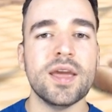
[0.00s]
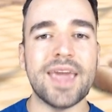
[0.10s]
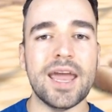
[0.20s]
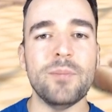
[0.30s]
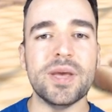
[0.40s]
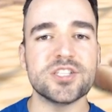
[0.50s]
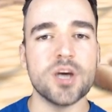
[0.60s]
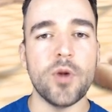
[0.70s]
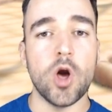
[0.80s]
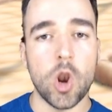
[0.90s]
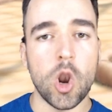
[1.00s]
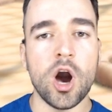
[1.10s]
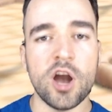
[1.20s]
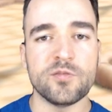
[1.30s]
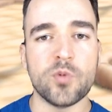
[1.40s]
can mess up a
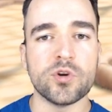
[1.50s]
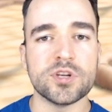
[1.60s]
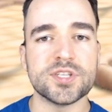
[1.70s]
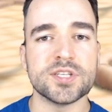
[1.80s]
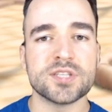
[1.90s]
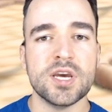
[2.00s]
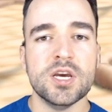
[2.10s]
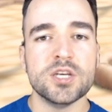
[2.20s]
lot of bonuses.